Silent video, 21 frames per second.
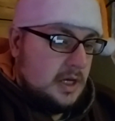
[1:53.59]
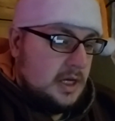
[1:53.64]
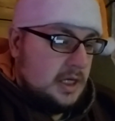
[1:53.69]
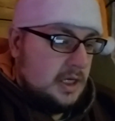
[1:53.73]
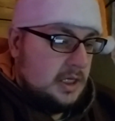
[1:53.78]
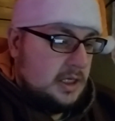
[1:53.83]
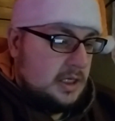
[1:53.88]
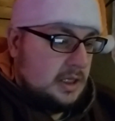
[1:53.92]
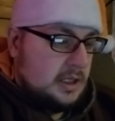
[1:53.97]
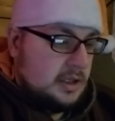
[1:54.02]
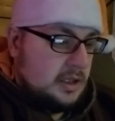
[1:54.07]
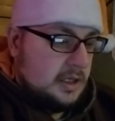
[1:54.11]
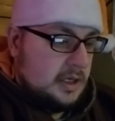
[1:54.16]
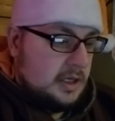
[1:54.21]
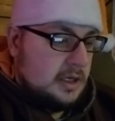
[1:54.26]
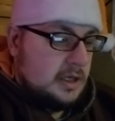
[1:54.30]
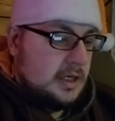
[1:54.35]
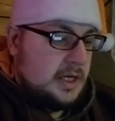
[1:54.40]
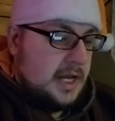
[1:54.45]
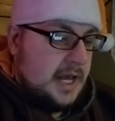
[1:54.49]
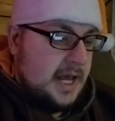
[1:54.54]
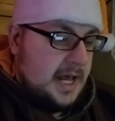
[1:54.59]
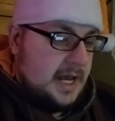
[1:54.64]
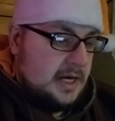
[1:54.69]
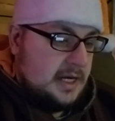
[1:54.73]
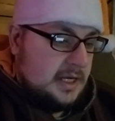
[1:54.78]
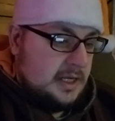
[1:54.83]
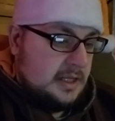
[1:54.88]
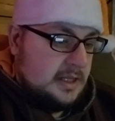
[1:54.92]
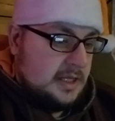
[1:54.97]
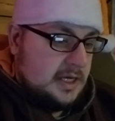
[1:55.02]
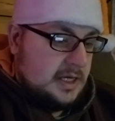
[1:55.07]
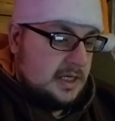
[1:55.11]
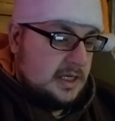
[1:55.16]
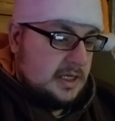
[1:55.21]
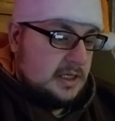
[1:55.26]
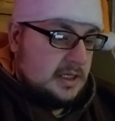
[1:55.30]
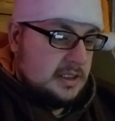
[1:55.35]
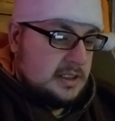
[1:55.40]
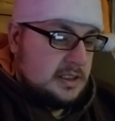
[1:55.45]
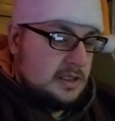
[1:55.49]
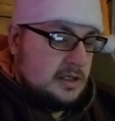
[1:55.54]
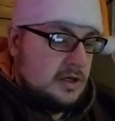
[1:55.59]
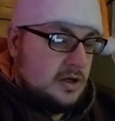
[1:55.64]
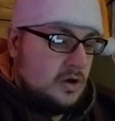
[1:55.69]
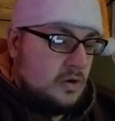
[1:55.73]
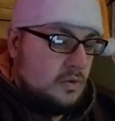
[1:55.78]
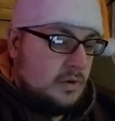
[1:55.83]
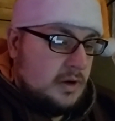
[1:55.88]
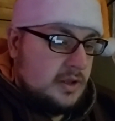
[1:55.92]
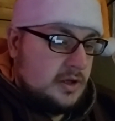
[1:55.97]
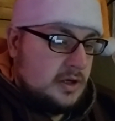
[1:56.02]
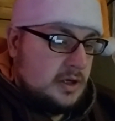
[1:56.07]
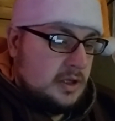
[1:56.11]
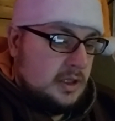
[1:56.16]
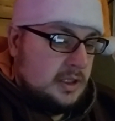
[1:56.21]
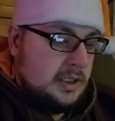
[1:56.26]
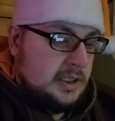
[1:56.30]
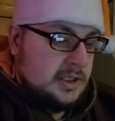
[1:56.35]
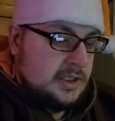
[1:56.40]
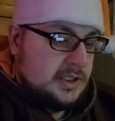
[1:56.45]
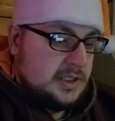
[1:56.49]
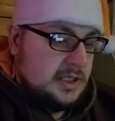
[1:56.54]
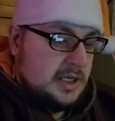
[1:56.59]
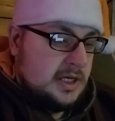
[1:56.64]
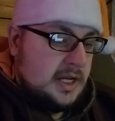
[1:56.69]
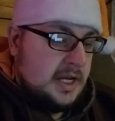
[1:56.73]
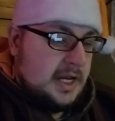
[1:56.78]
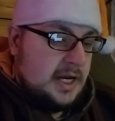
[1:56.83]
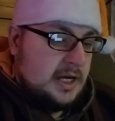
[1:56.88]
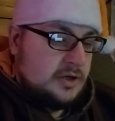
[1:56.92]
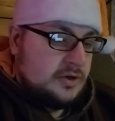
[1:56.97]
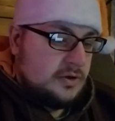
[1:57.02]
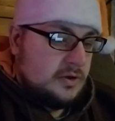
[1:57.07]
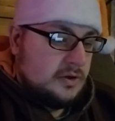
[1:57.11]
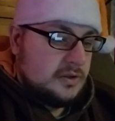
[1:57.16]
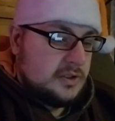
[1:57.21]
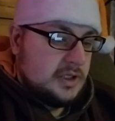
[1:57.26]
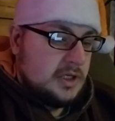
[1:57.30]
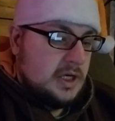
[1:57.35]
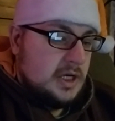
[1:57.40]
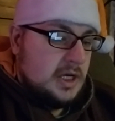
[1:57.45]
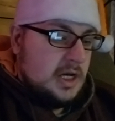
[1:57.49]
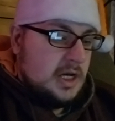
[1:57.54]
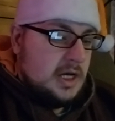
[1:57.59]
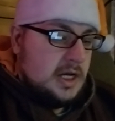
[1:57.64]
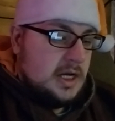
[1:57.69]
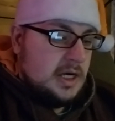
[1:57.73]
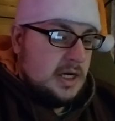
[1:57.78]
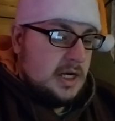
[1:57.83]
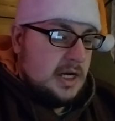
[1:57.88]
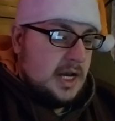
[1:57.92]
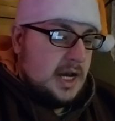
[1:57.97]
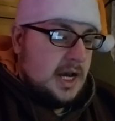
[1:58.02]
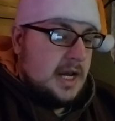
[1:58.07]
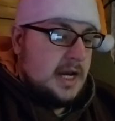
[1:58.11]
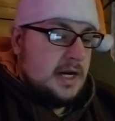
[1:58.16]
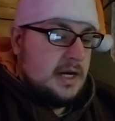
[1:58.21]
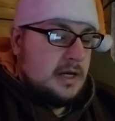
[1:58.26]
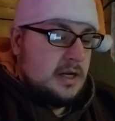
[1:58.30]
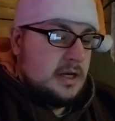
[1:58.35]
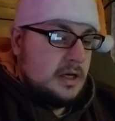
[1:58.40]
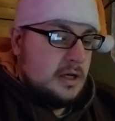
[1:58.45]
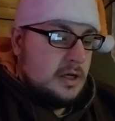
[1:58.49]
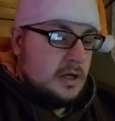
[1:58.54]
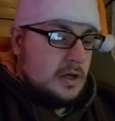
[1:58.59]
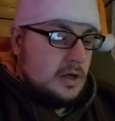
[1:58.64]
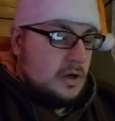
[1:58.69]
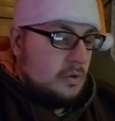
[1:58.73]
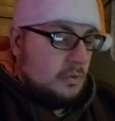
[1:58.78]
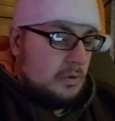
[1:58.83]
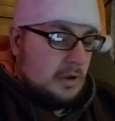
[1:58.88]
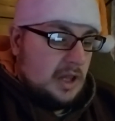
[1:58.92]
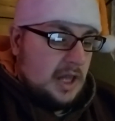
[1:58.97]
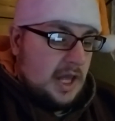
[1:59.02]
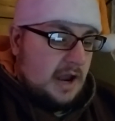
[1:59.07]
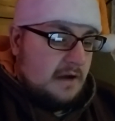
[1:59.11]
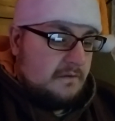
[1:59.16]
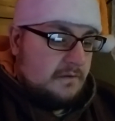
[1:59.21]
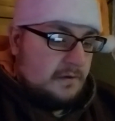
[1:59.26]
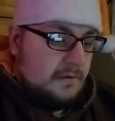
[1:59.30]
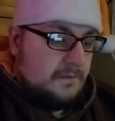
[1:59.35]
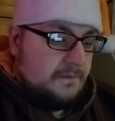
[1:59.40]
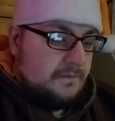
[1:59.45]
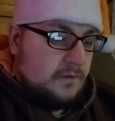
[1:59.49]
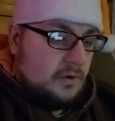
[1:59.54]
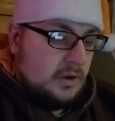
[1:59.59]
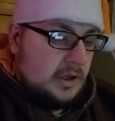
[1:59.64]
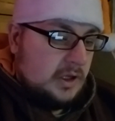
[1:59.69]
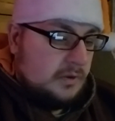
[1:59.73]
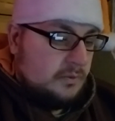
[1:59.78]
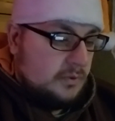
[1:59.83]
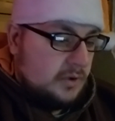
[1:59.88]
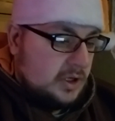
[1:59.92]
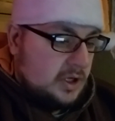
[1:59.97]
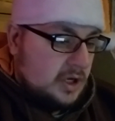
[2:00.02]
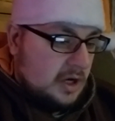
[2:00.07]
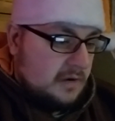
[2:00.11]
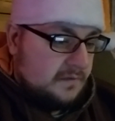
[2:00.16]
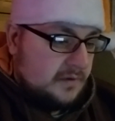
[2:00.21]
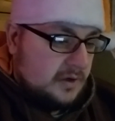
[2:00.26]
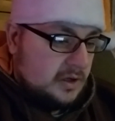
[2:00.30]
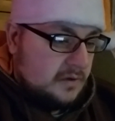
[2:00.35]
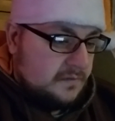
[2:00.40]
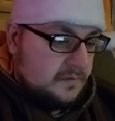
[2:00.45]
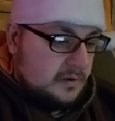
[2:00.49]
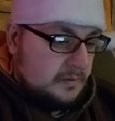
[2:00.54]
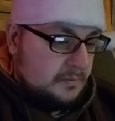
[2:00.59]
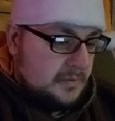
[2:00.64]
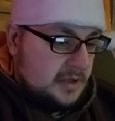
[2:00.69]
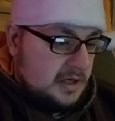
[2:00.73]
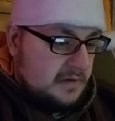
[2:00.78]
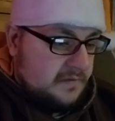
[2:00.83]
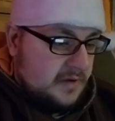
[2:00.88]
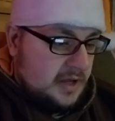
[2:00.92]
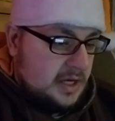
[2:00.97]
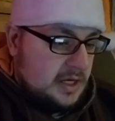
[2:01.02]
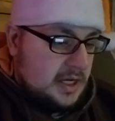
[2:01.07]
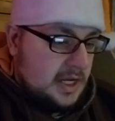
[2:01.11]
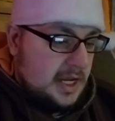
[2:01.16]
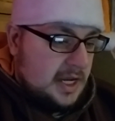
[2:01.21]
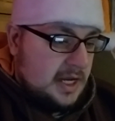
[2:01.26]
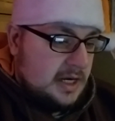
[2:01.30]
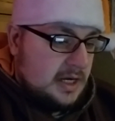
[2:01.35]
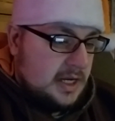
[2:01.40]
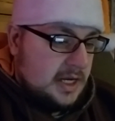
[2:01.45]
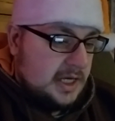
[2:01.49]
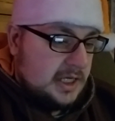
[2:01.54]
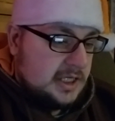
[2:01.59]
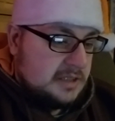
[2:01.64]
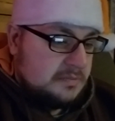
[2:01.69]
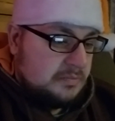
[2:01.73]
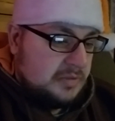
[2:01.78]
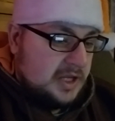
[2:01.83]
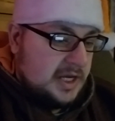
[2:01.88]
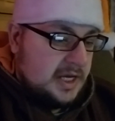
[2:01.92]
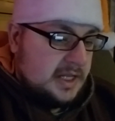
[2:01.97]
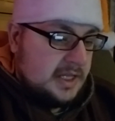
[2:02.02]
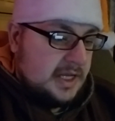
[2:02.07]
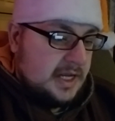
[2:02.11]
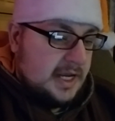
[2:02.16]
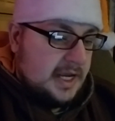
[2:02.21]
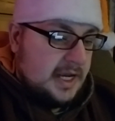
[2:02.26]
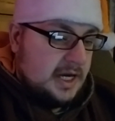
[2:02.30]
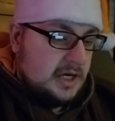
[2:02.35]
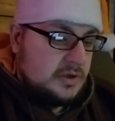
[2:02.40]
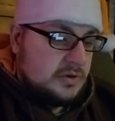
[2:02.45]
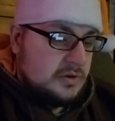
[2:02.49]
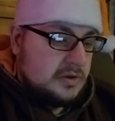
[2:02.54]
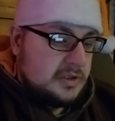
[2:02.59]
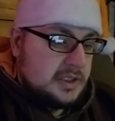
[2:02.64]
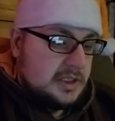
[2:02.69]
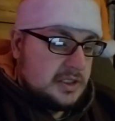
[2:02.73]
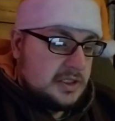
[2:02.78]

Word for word: he declared, adding that he doesn't know whether Halyna's son Andros 9 will ever fully recover from the event and explain that Andros is